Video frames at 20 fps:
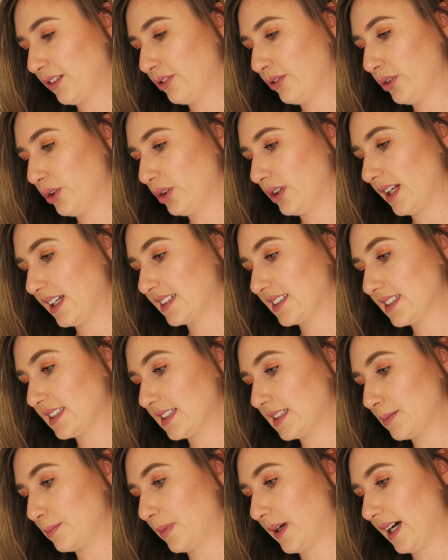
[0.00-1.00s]
food and
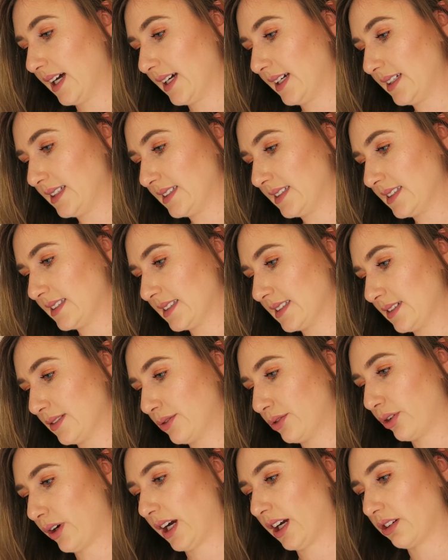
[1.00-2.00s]
spice
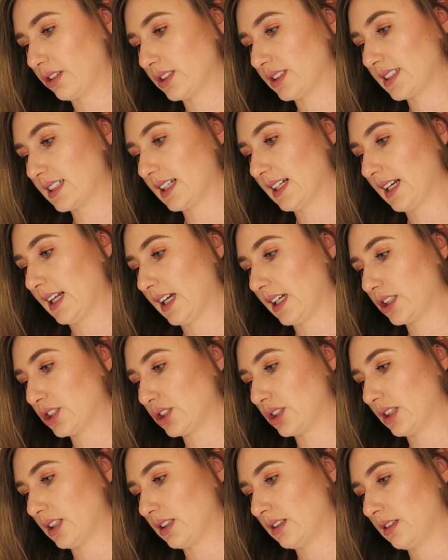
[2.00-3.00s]
fragrance
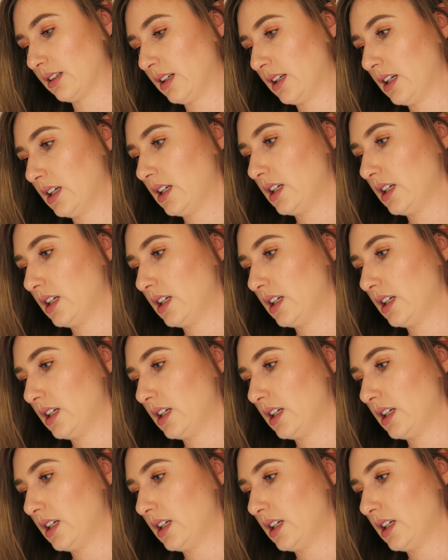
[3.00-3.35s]
collection.